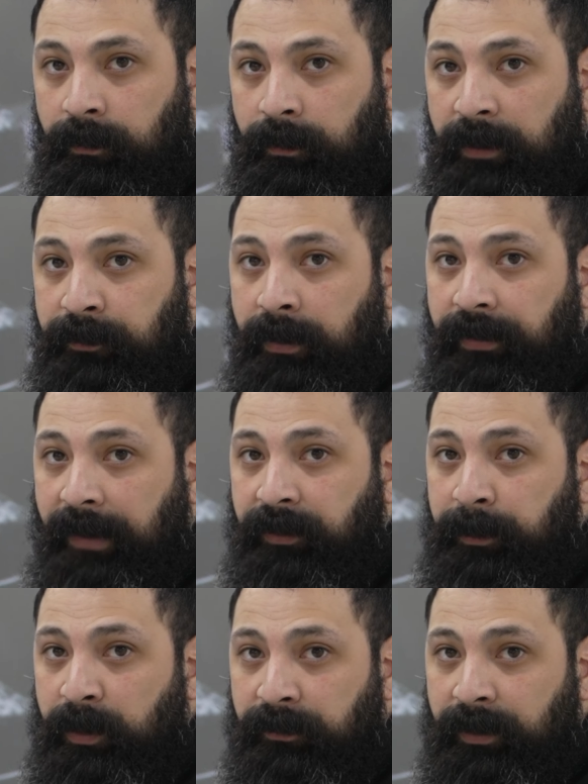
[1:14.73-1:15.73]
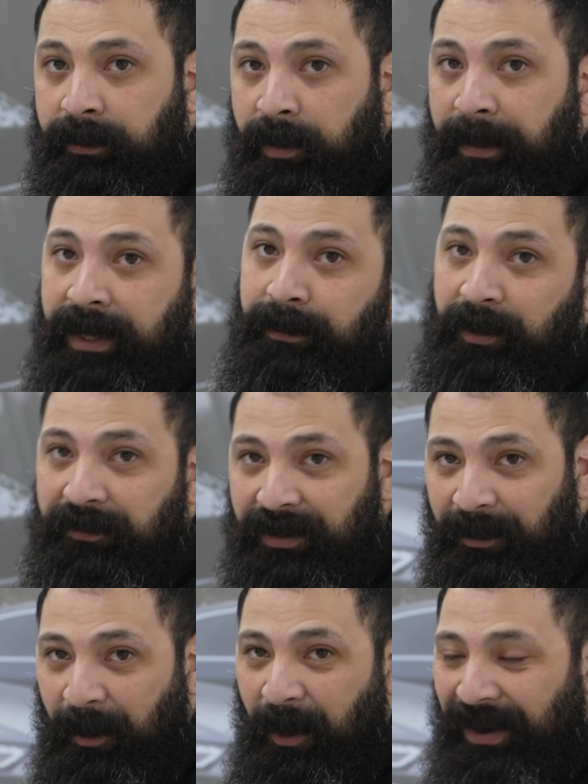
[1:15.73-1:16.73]
if you ever have to move them, the maid moves
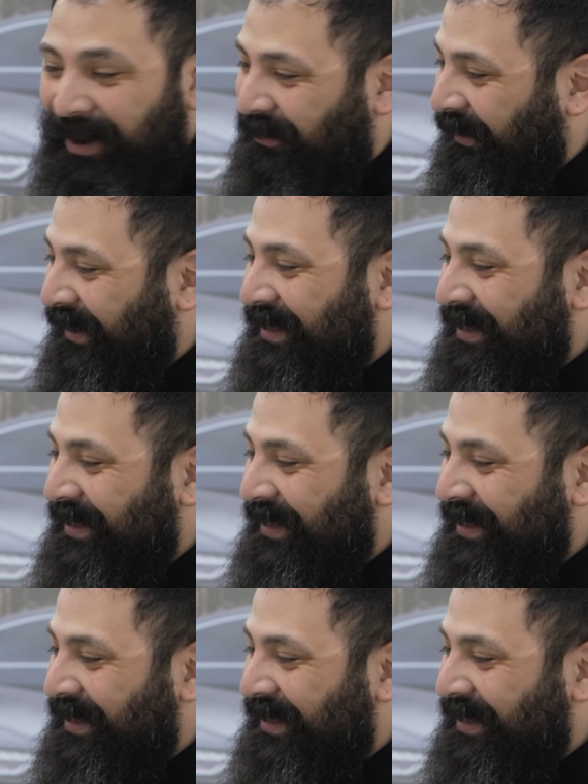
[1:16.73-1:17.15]
them or whatever,